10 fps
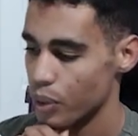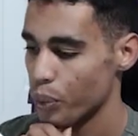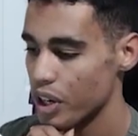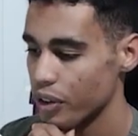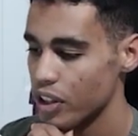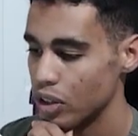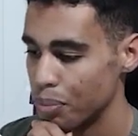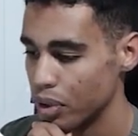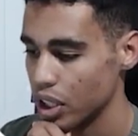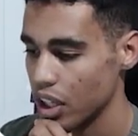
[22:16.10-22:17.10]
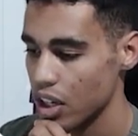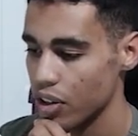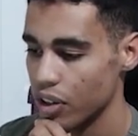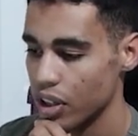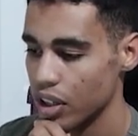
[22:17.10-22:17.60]
we are going to put
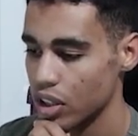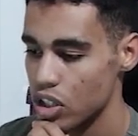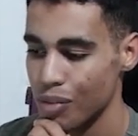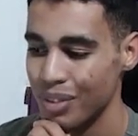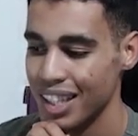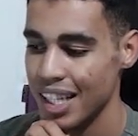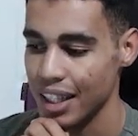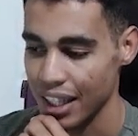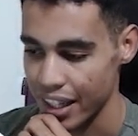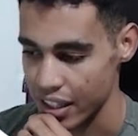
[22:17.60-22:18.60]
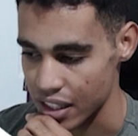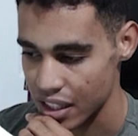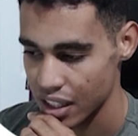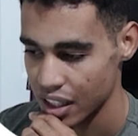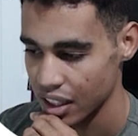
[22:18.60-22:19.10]
here some
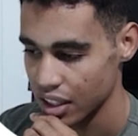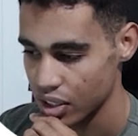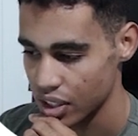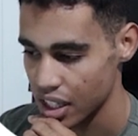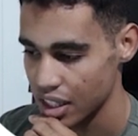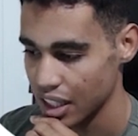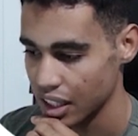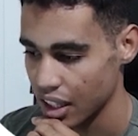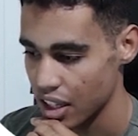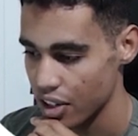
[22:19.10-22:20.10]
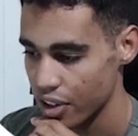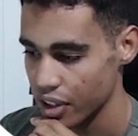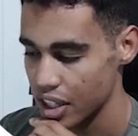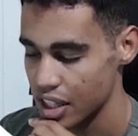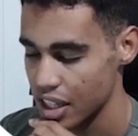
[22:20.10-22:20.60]
delays. Check that here,
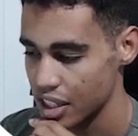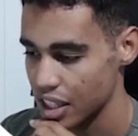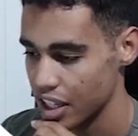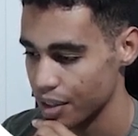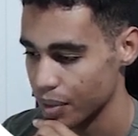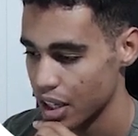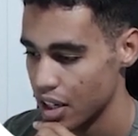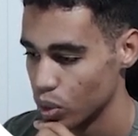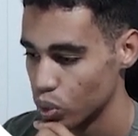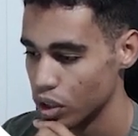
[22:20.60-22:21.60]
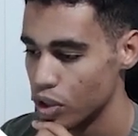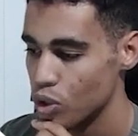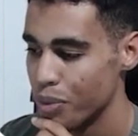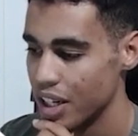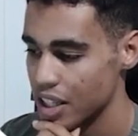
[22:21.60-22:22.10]
this is saying 22
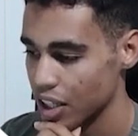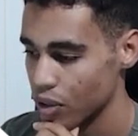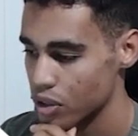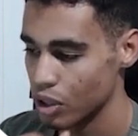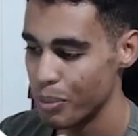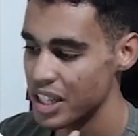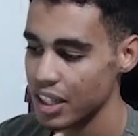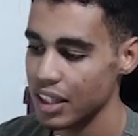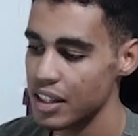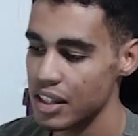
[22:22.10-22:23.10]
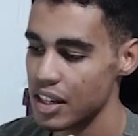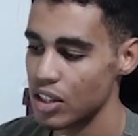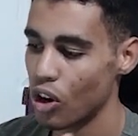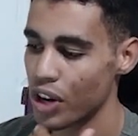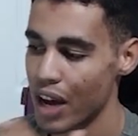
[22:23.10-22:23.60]
milliseconds. So basically this is
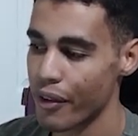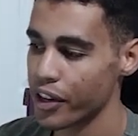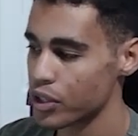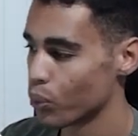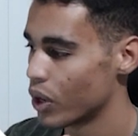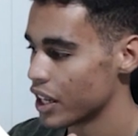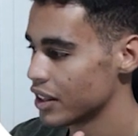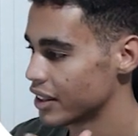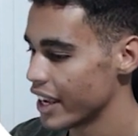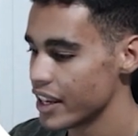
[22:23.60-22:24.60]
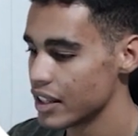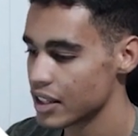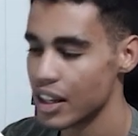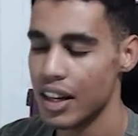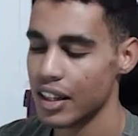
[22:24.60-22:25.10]
on average what it takes
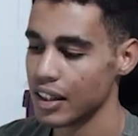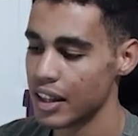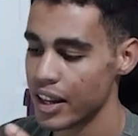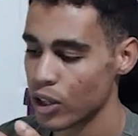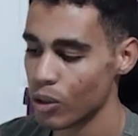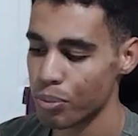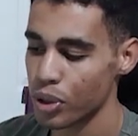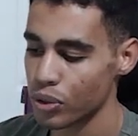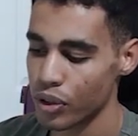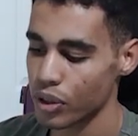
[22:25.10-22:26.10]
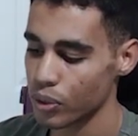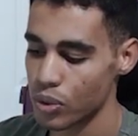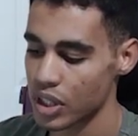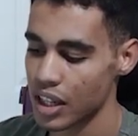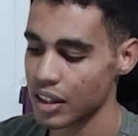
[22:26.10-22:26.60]
the computer to
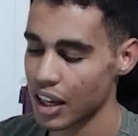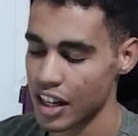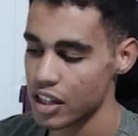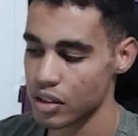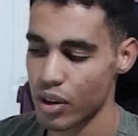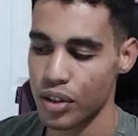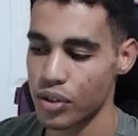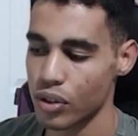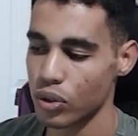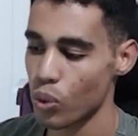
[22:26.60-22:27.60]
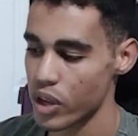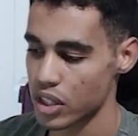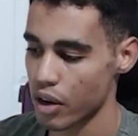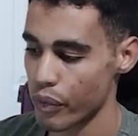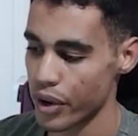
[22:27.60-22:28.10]
send an instruction to the
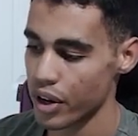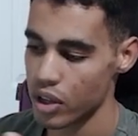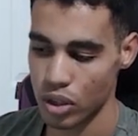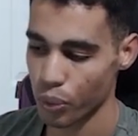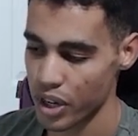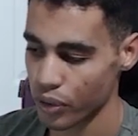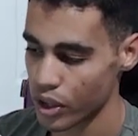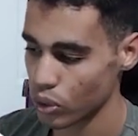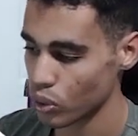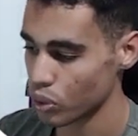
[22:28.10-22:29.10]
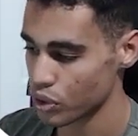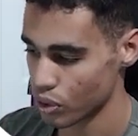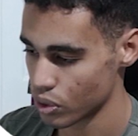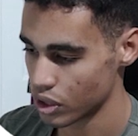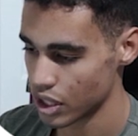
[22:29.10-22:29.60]
server. So we are going to
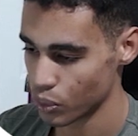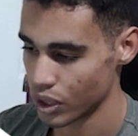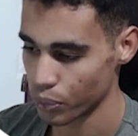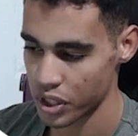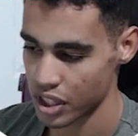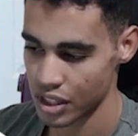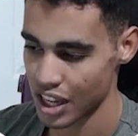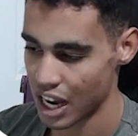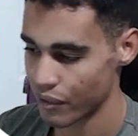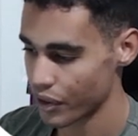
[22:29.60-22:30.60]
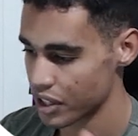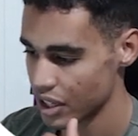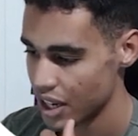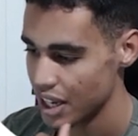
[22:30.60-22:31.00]
choose this one, which is the average.